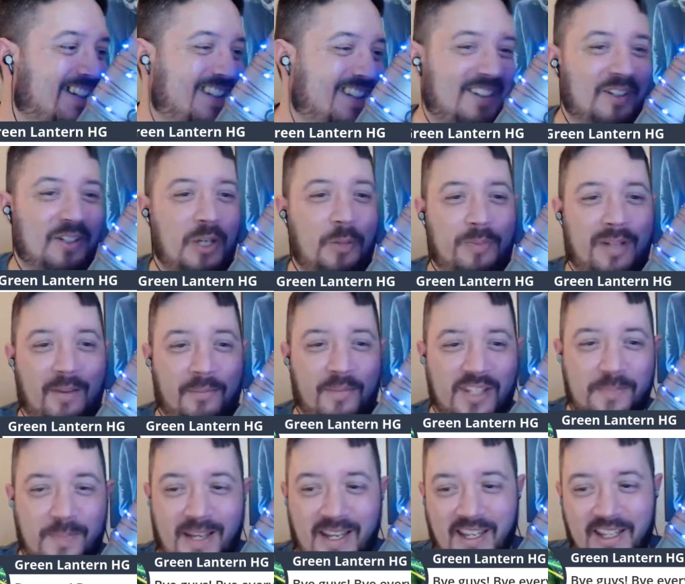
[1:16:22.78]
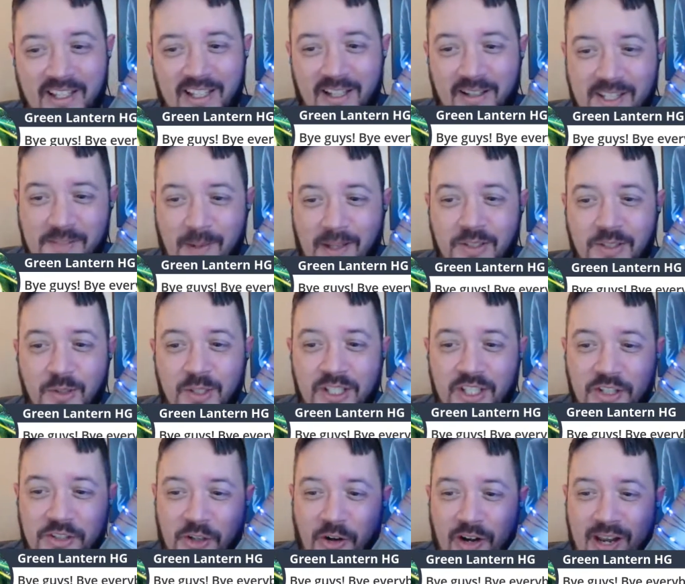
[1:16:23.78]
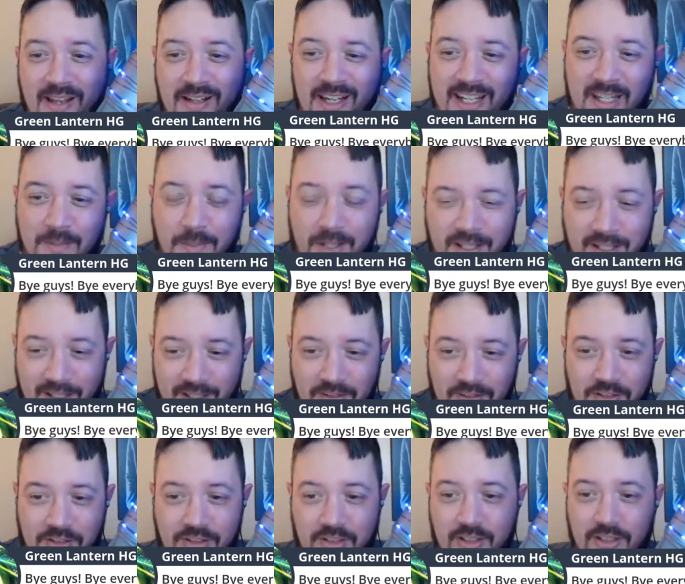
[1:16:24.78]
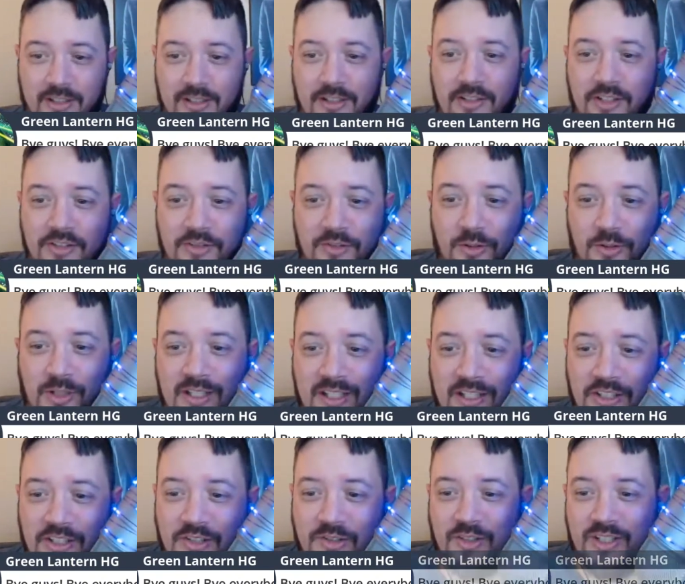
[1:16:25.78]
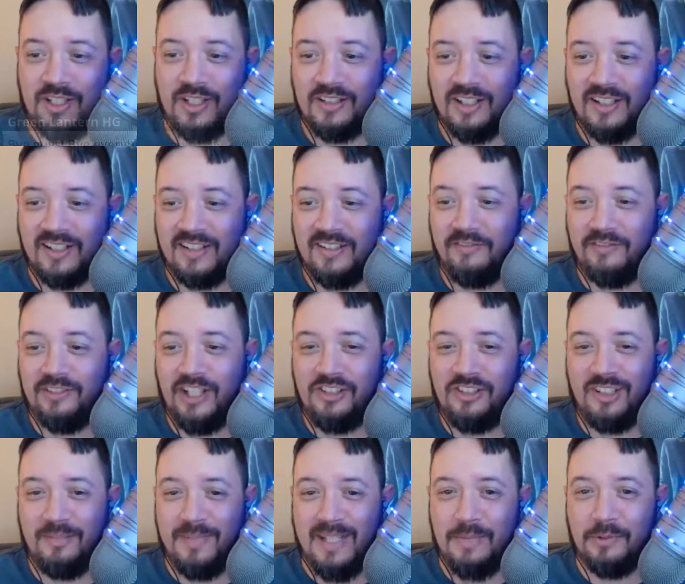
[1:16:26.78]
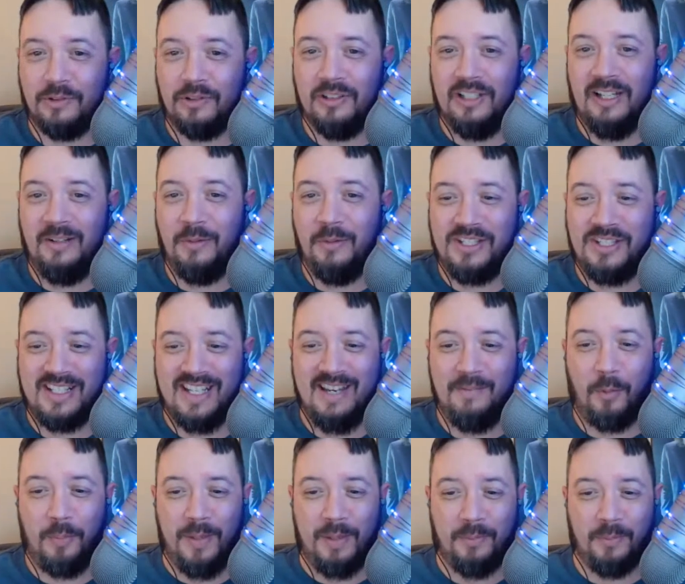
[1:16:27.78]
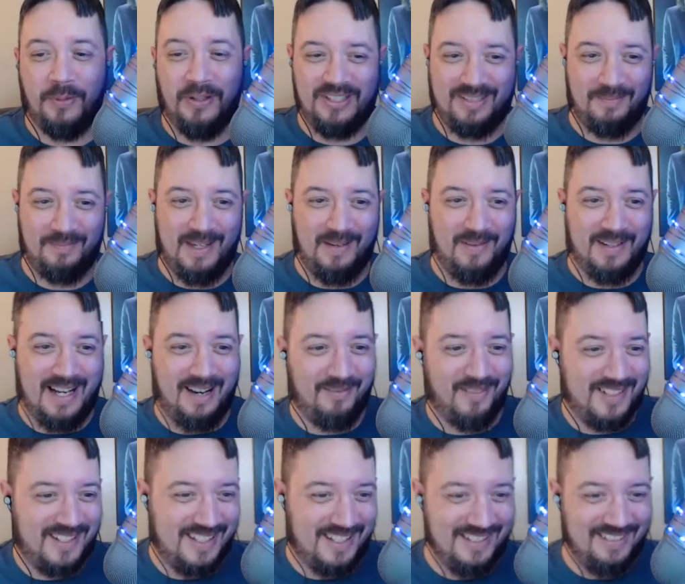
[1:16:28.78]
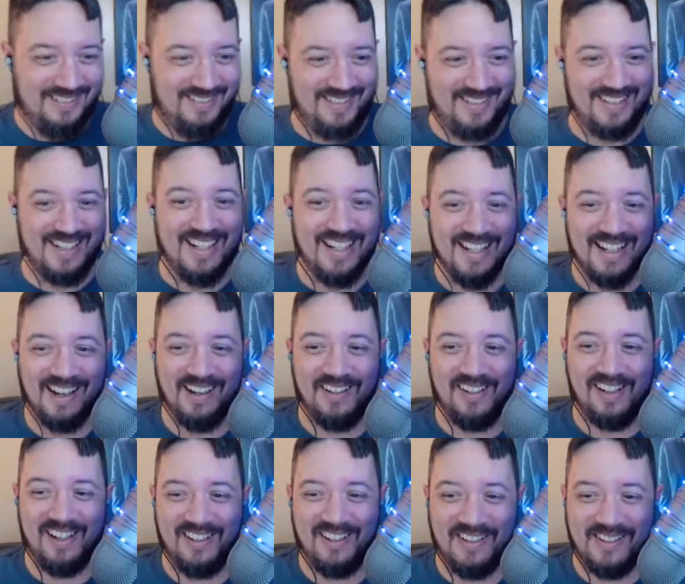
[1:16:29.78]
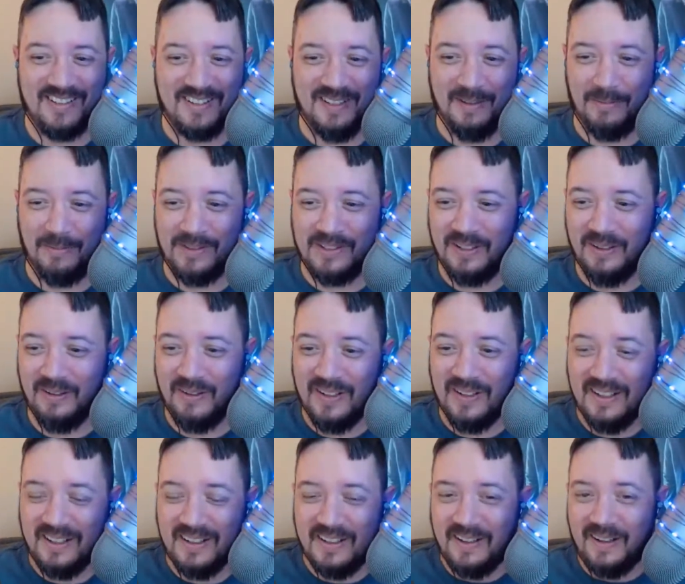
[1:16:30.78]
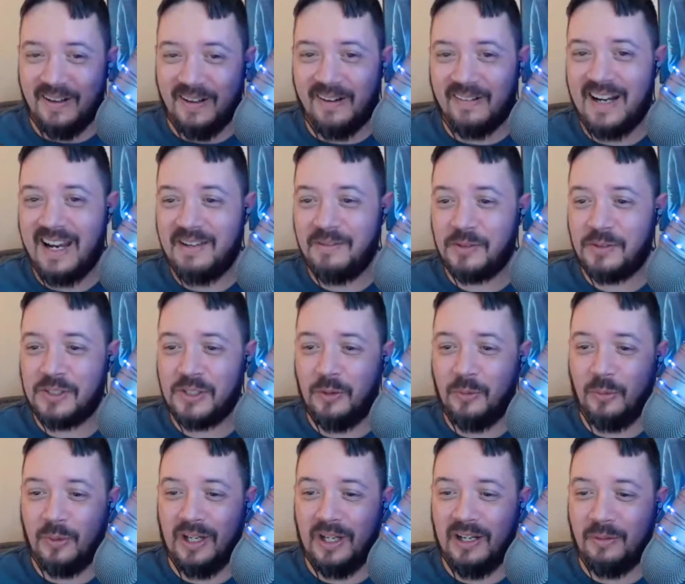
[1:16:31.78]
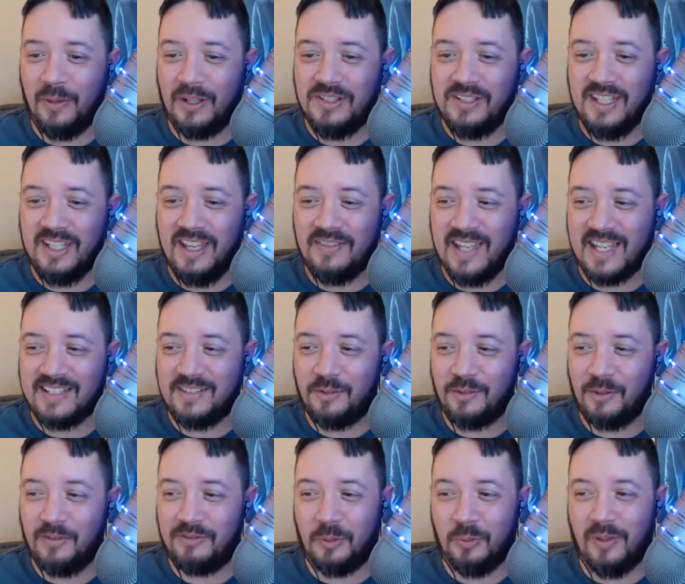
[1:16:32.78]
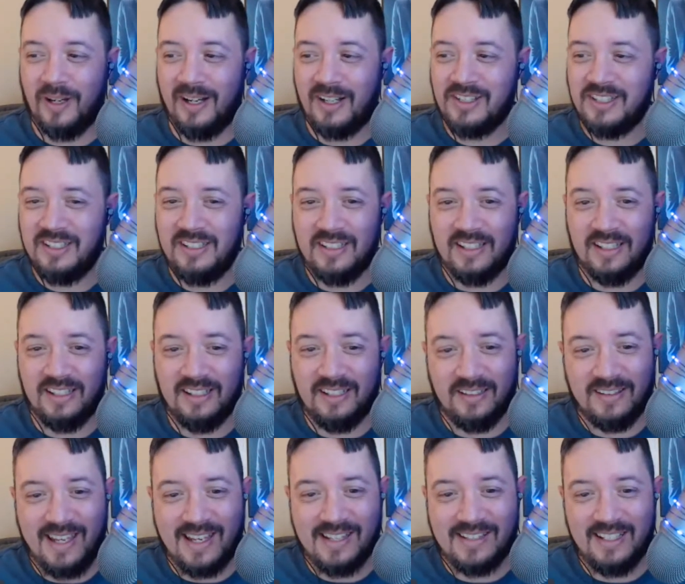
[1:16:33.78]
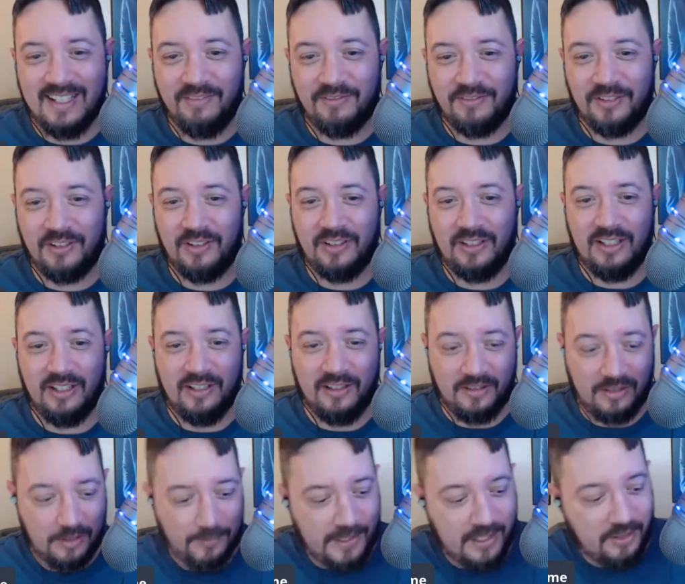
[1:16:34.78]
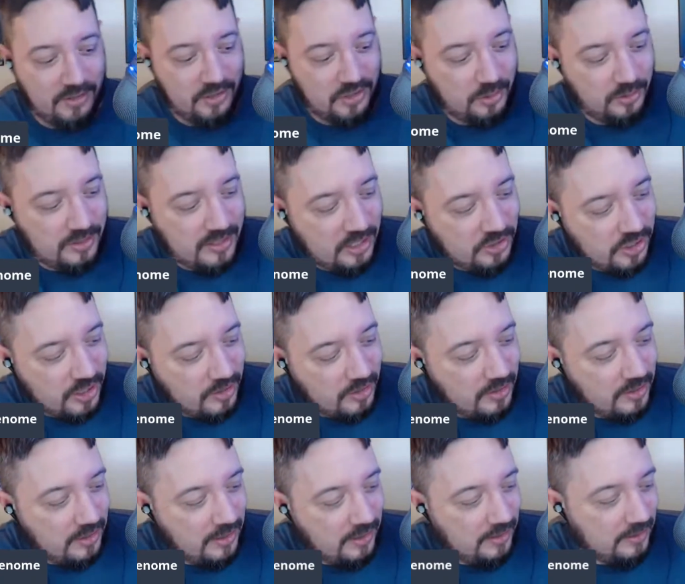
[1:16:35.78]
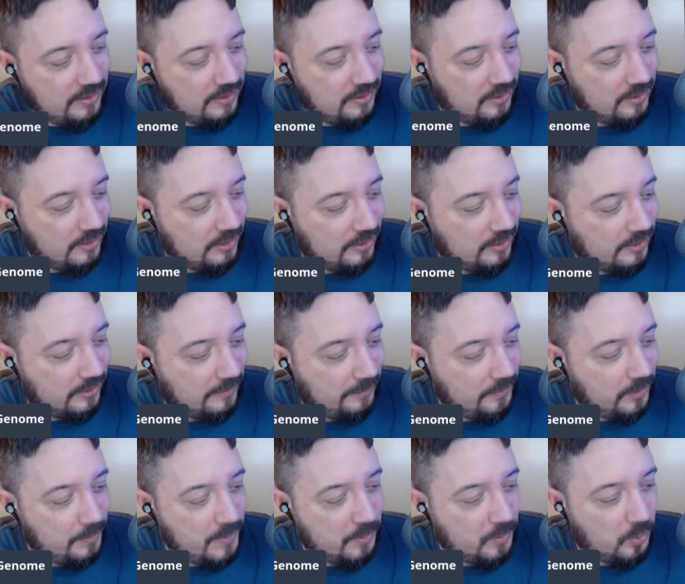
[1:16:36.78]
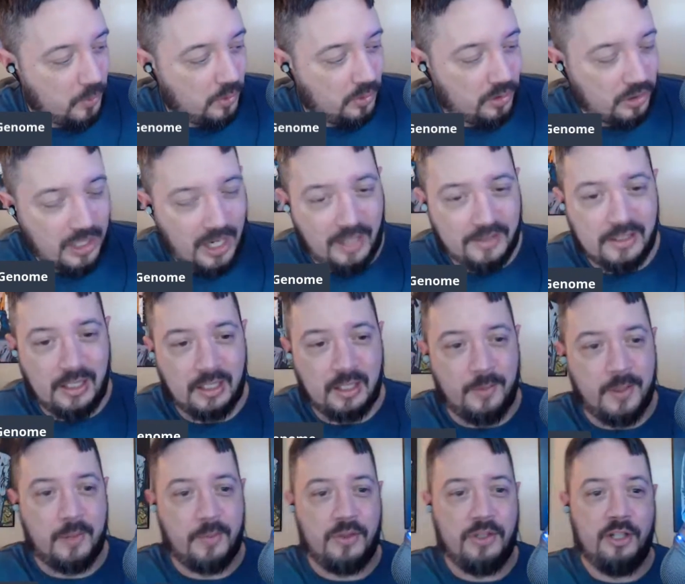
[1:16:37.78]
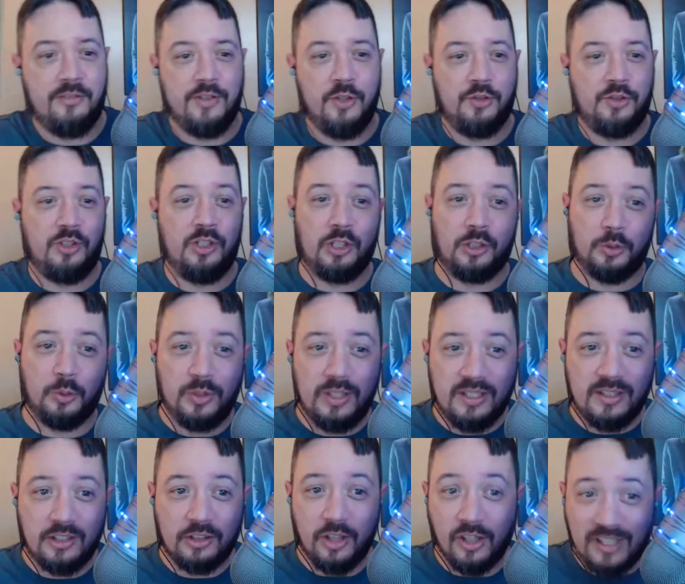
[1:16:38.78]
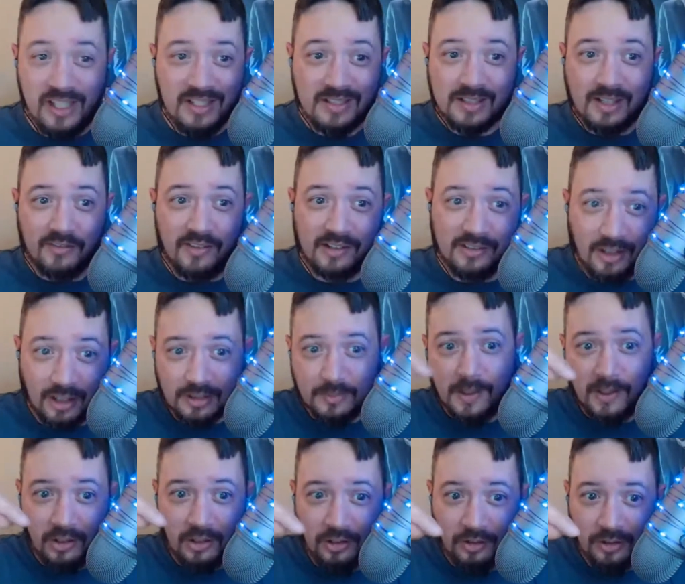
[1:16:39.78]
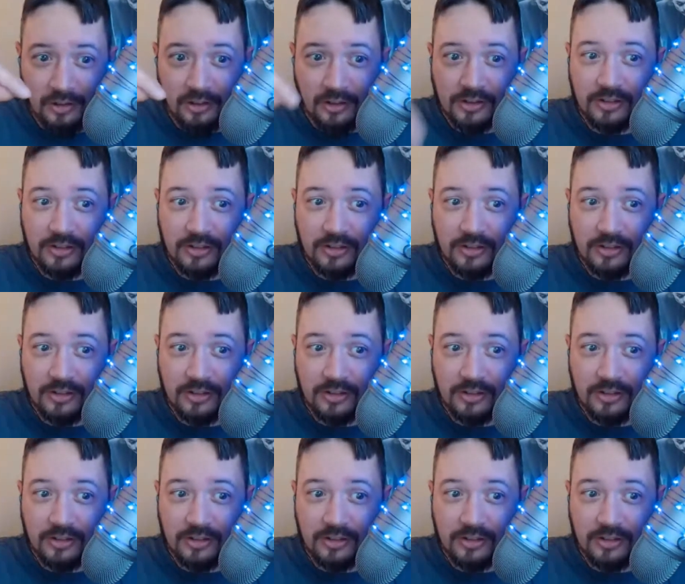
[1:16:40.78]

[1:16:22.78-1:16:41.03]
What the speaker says: Oh, no problem. It's my duty to turn out anybody in this great industry and the fledgling people. I wish I had more people pushing me when I was under 100 subs. So, all right. So once again, thanks everyone for watching. Thanks again for coming on the show today, Jarrod. And there'll be more content coming up in the near future, including the cooking stuff I talked about earlier.